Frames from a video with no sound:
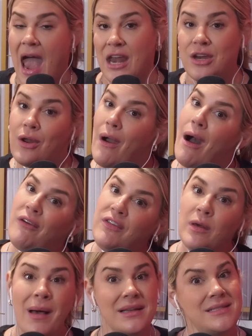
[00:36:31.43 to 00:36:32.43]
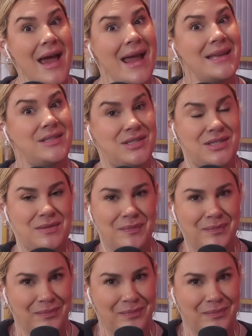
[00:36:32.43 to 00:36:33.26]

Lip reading: And you know how I feel about Tate's?